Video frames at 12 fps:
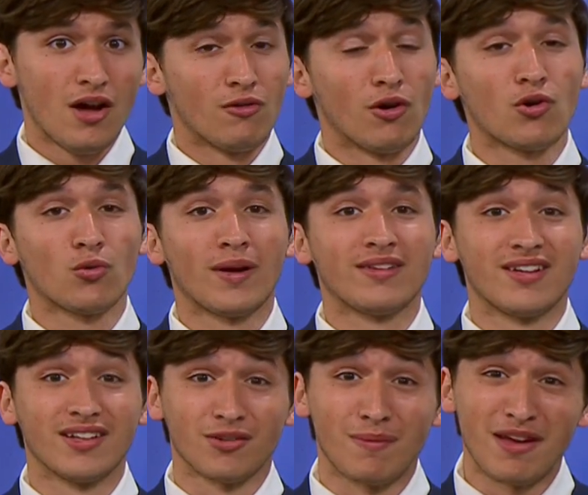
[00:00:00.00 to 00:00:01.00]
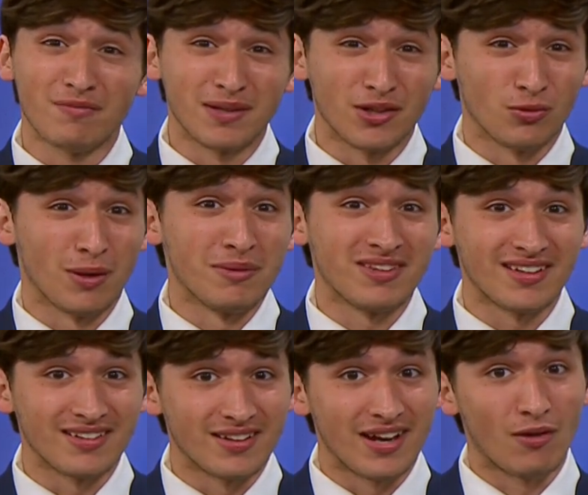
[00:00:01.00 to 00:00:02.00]
Local residents may have been
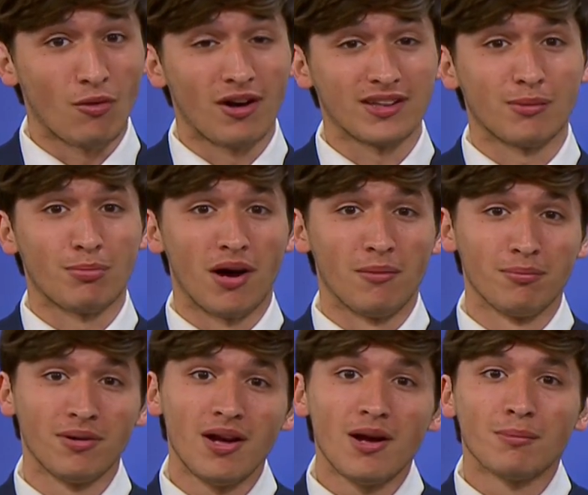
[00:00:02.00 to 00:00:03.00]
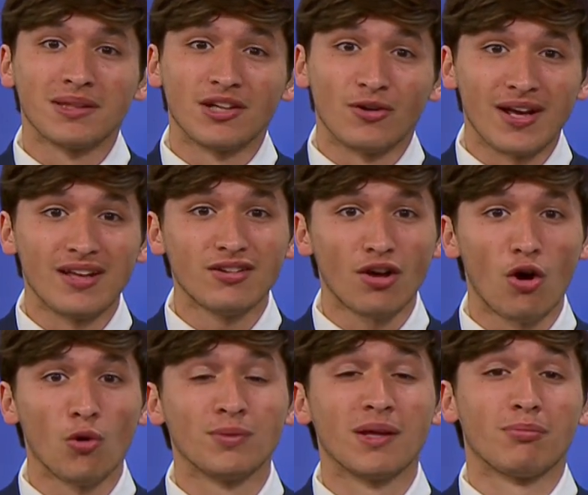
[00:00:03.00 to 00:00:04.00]
grimacing today while at the pump, but there is
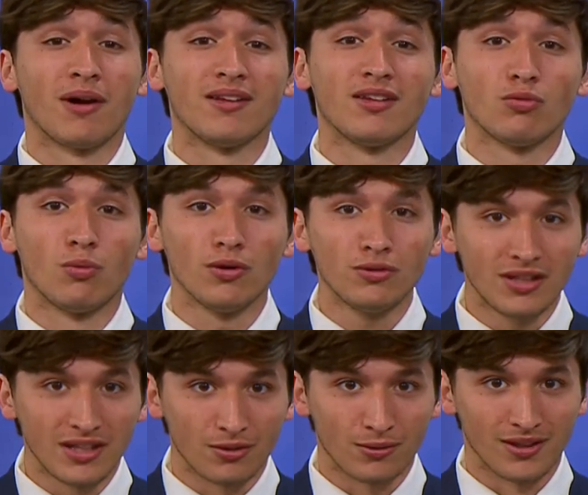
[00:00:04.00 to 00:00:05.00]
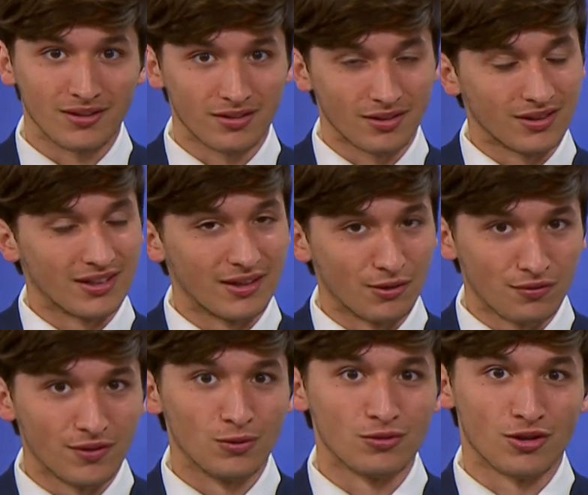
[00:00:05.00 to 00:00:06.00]
hope that prices will decrease in the near
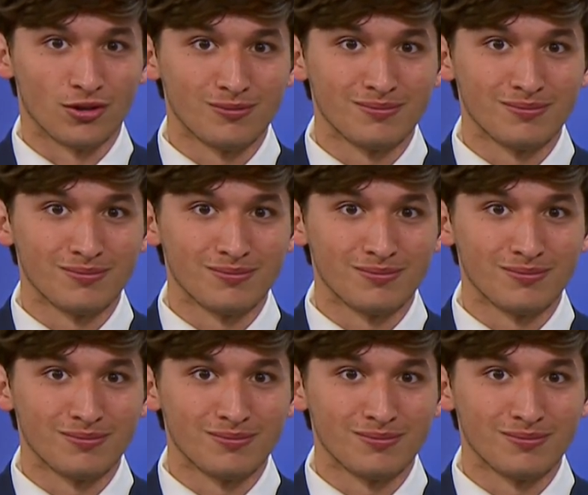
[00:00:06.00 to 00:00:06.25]
future